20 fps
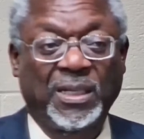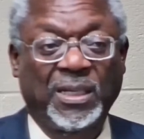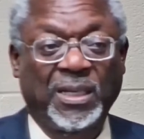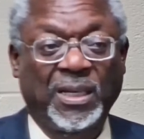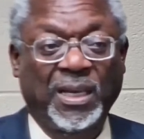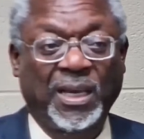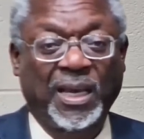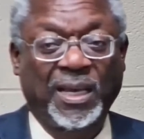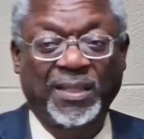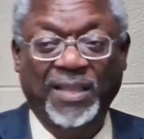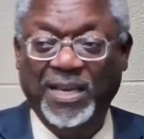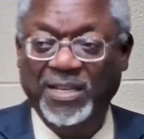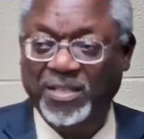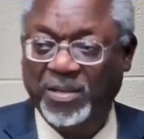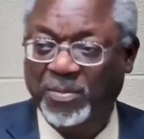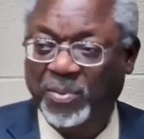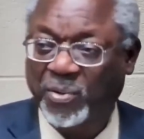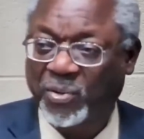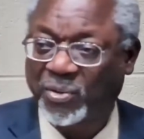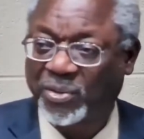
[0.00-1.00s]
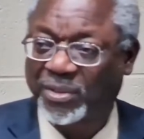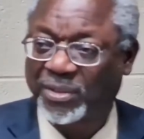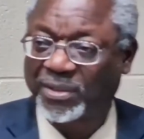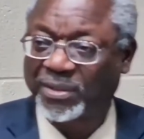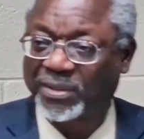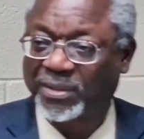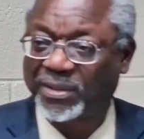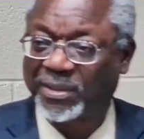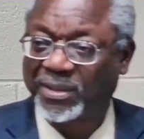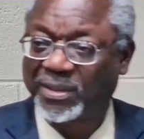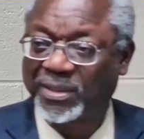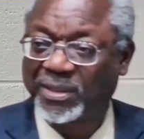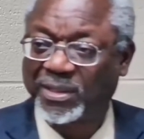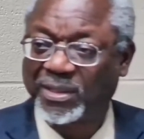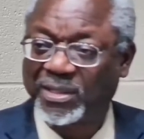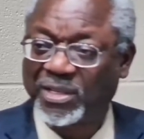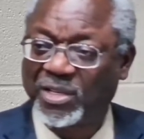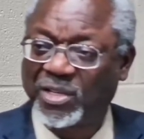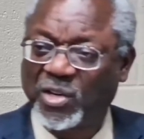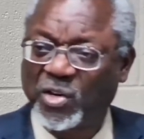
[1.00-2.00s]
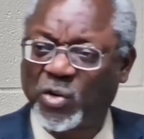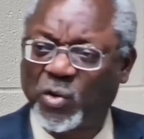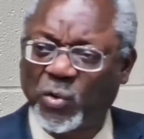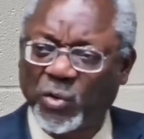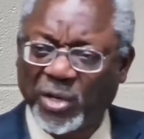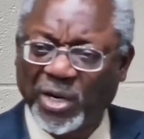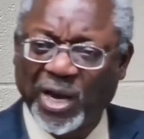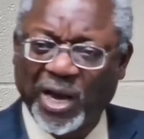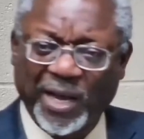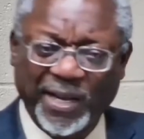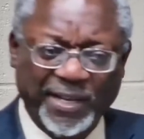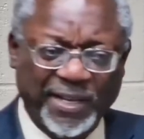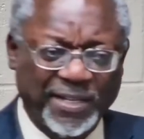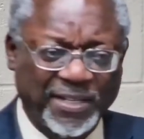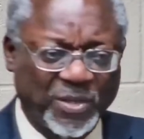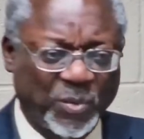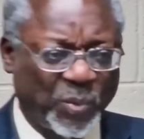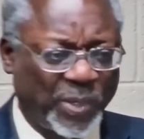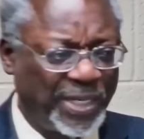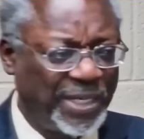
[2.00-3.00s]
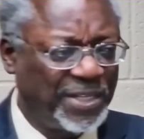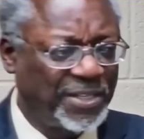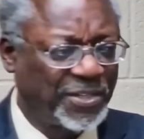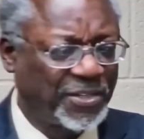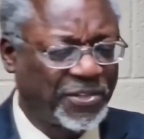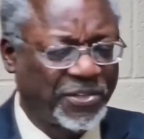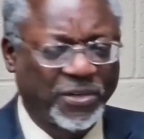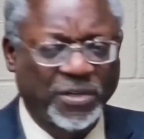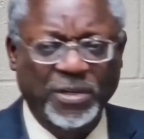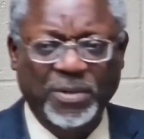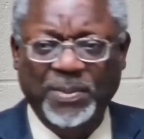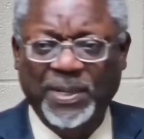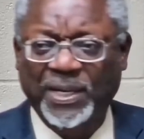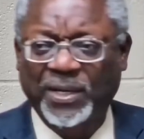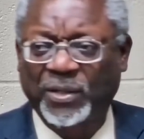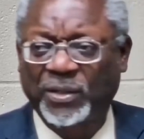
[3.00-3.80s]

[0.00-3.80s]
And that's important to know who God is and what He's concerned about.